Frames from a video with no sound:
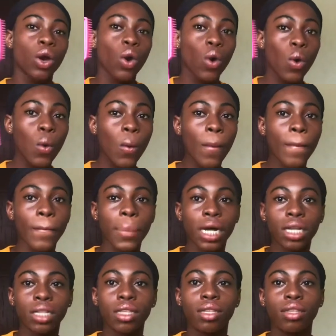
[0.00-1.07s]
comb
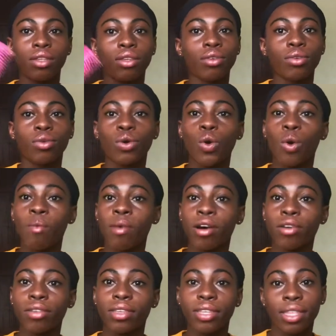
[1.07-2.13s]
to comb
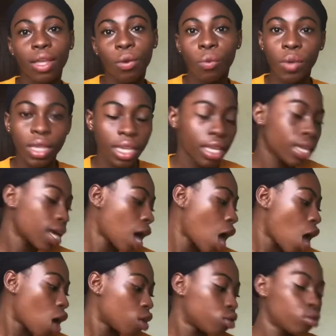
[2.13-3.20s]
out the wig
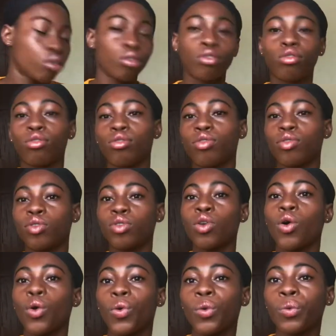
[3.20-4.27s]

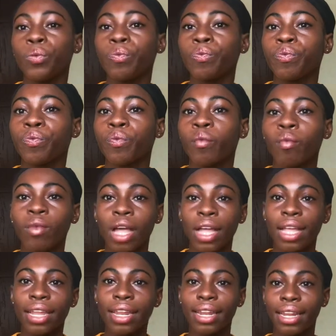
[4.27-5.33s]
so
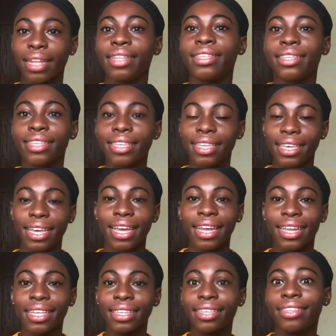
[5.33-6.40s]
let's get
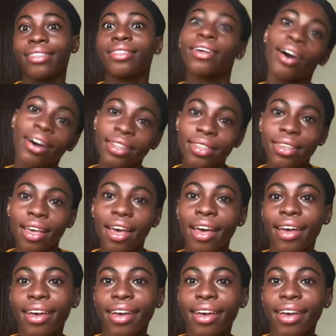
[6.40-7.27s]
started